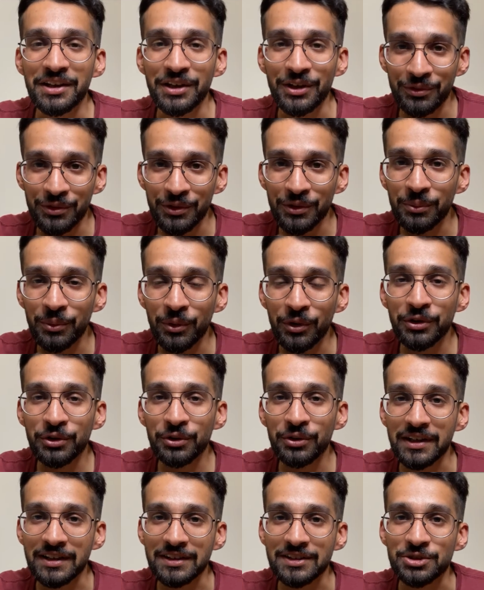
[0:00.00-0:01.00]
If you want
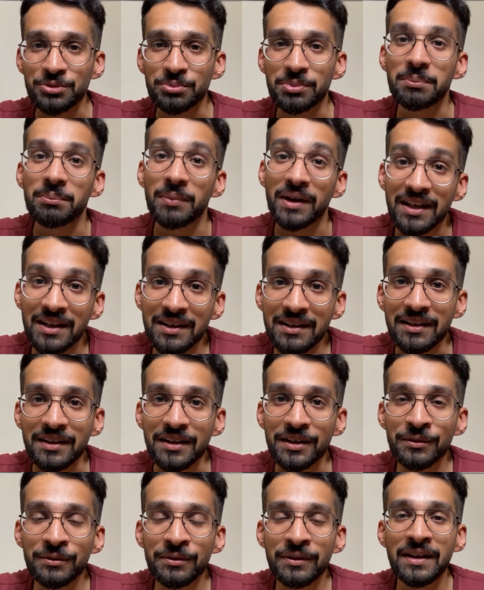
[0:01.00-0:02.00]
your kids to be
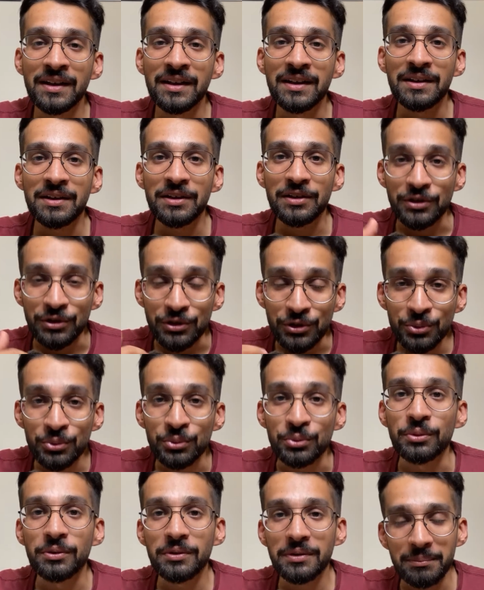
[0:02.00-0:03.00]
meditative,
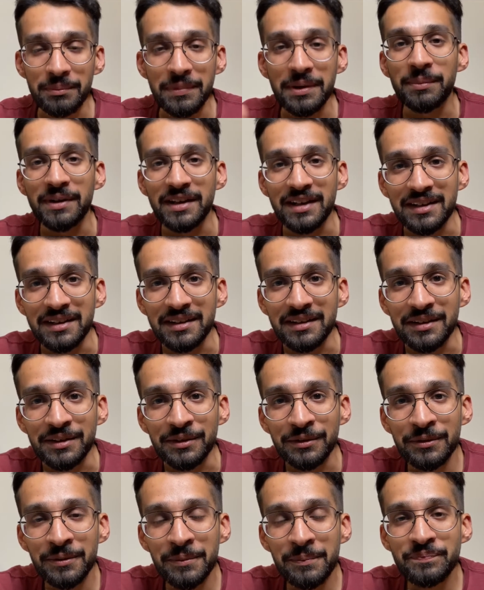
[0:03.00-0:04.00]
you be meditative.